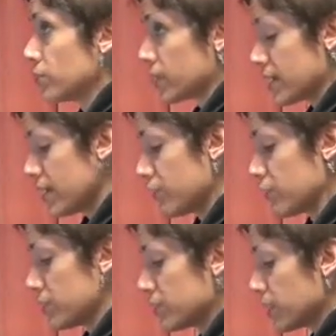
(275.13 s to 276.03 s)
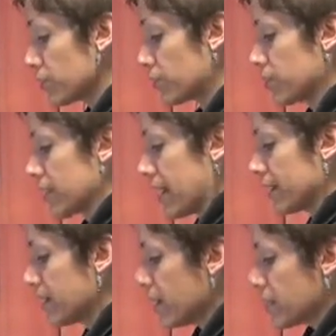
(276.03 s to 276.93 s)
but he was particularly
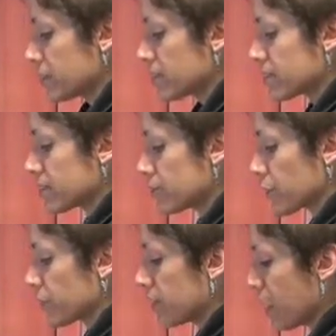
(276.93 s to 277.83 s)
bad because he took